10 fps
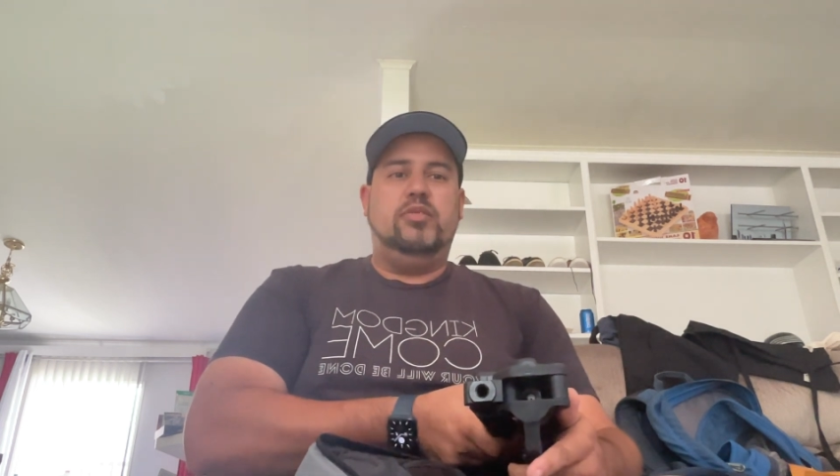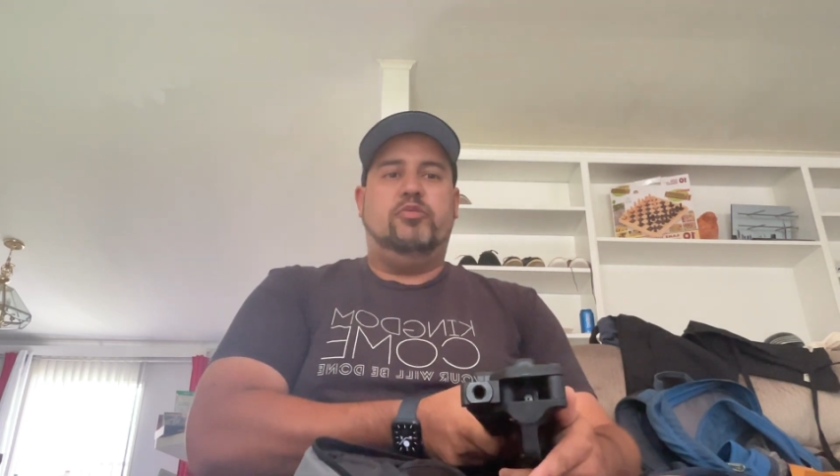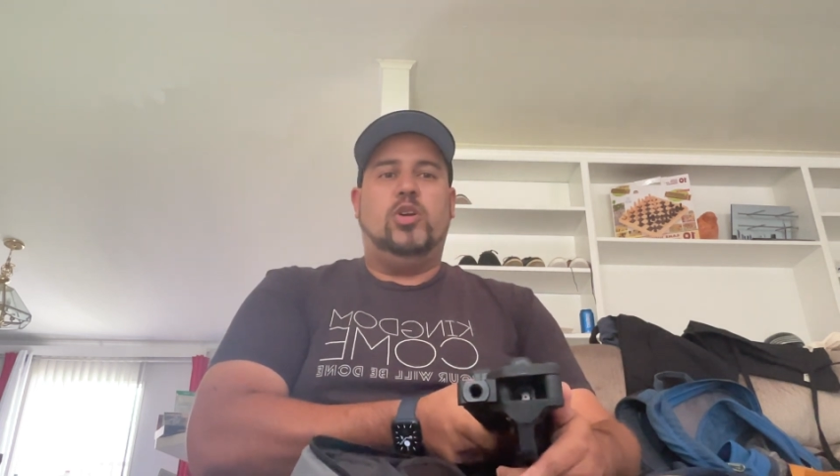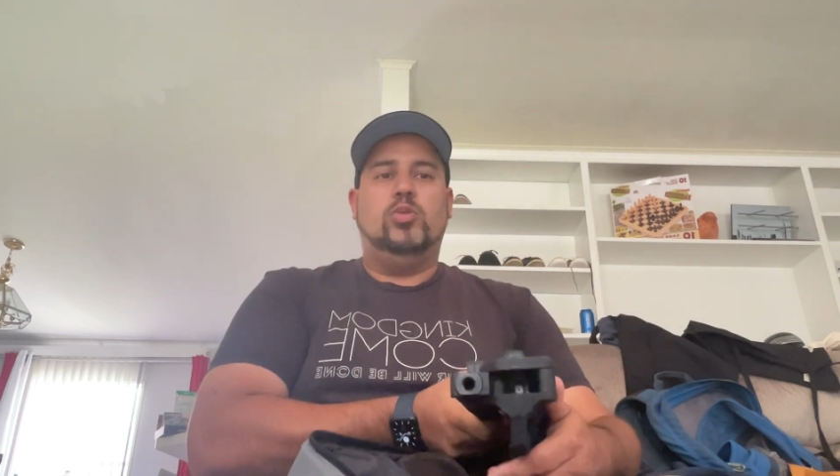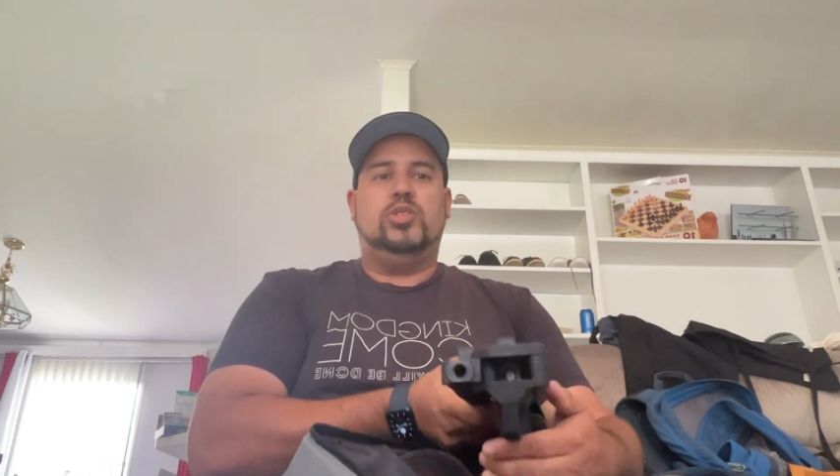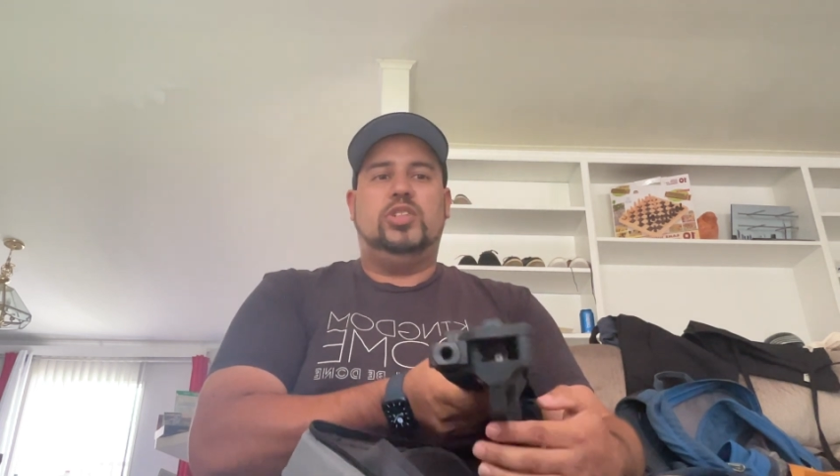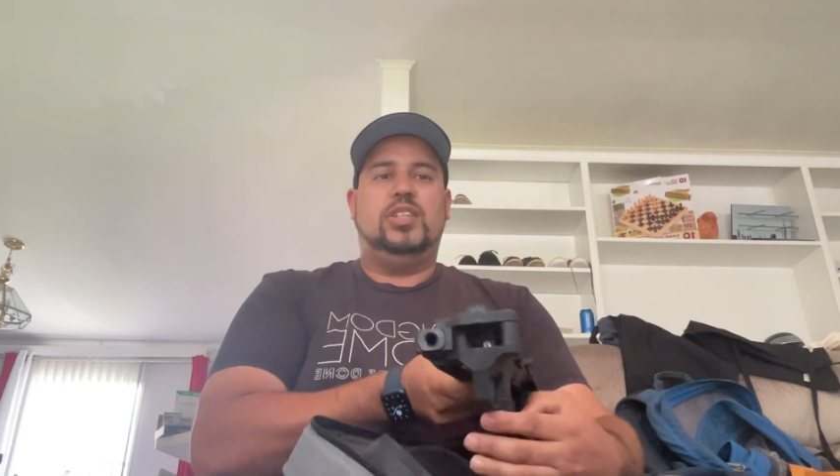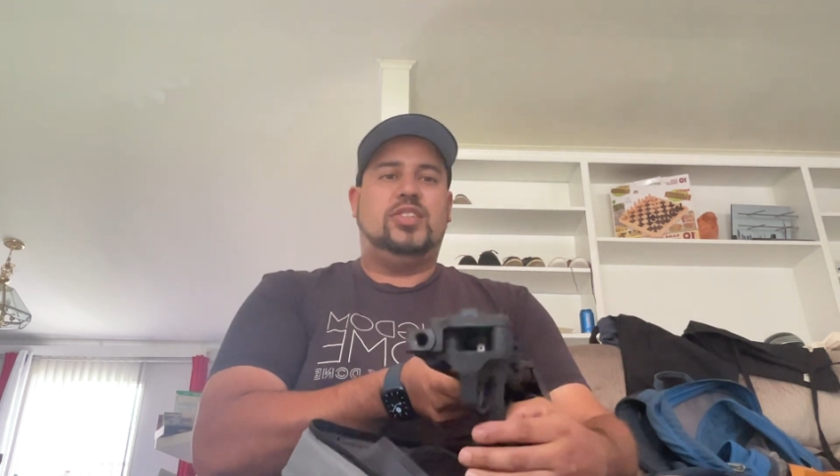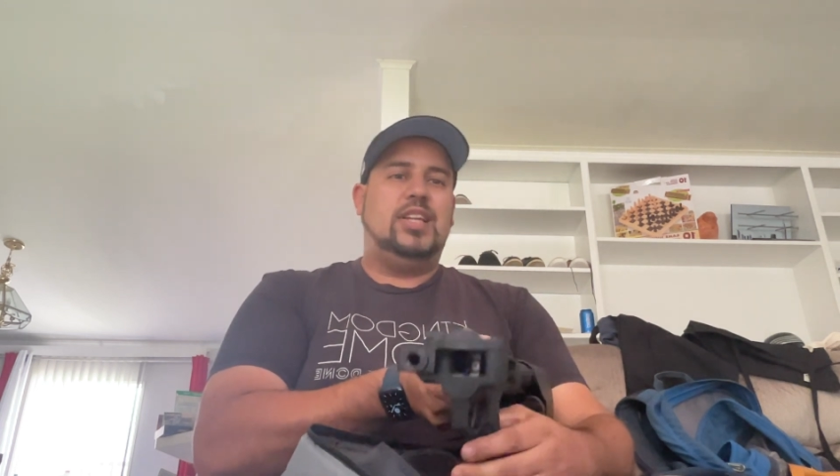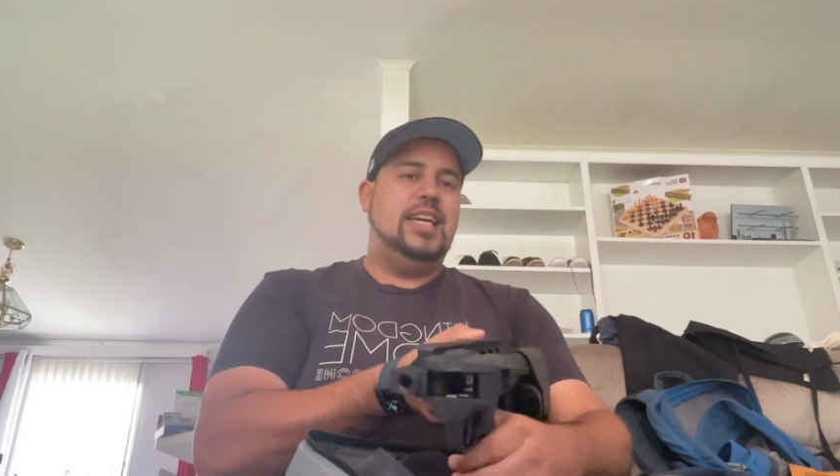It folds
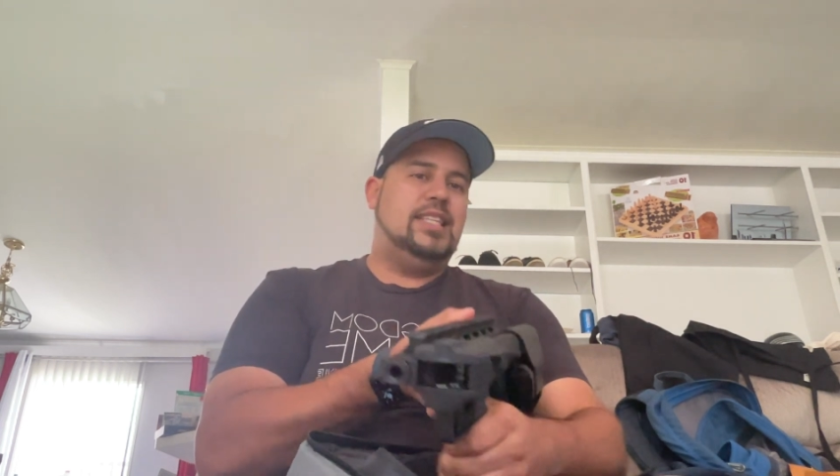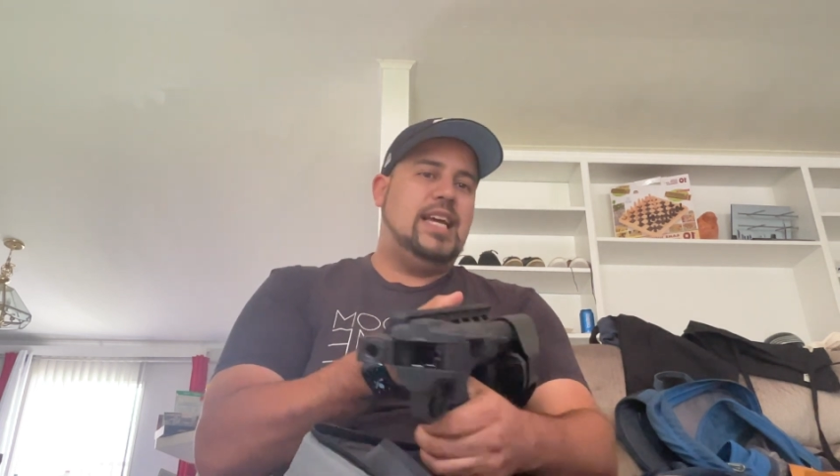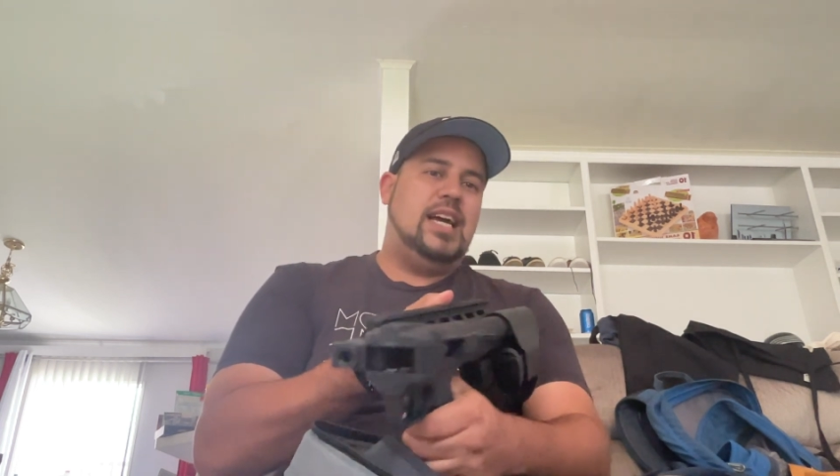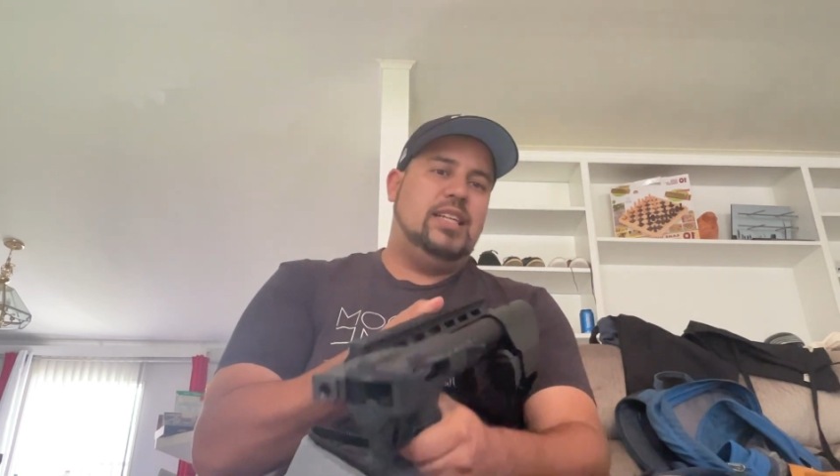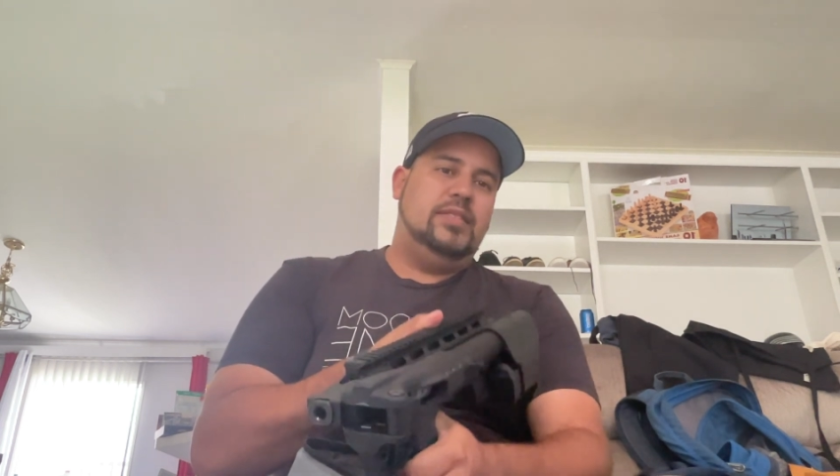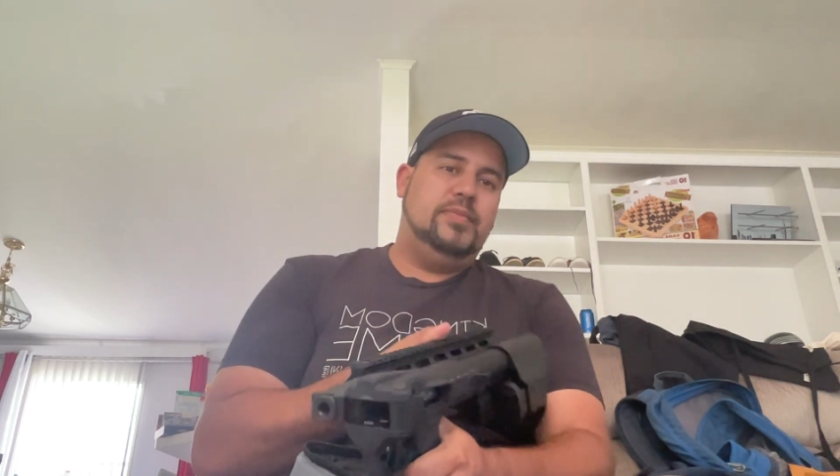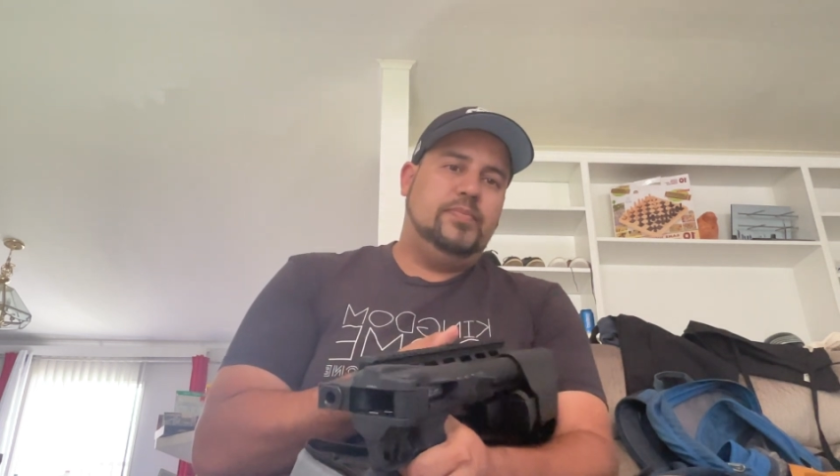just like that.